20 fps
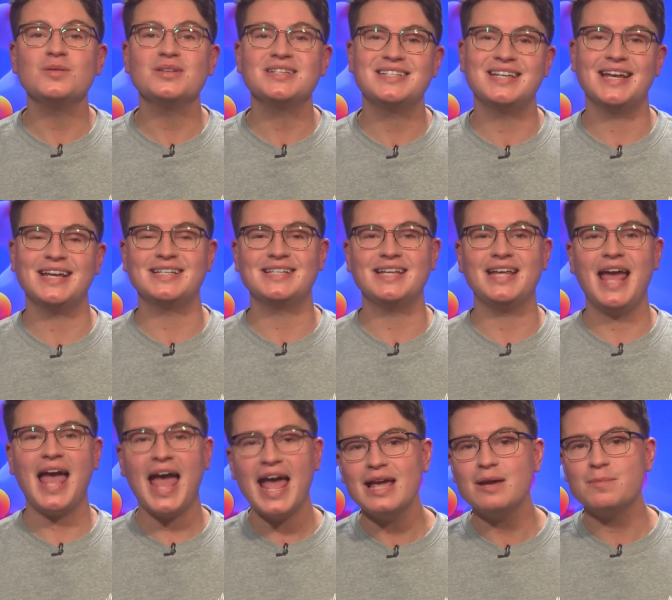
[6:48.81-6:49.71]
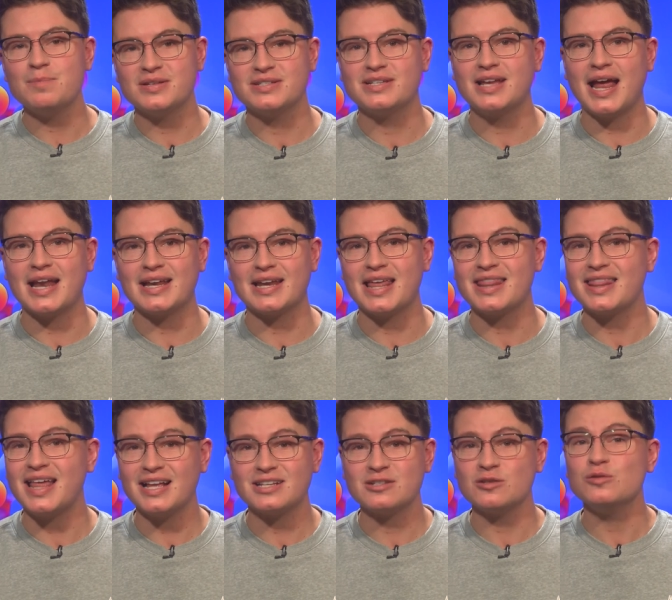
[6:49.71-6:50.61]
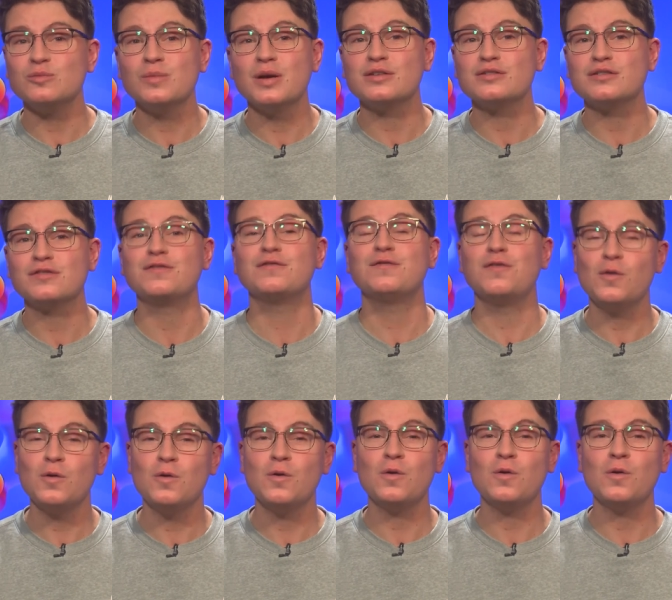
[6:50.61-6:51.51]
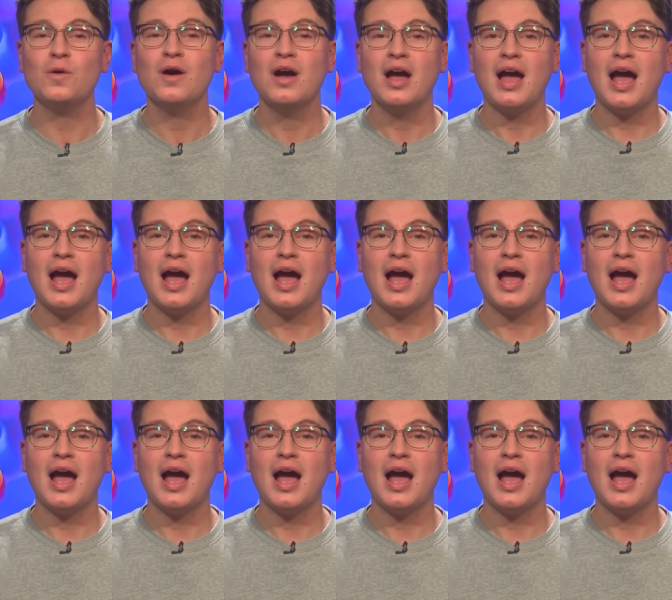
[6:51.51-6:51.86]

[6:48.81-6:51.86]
68%, and that's almost four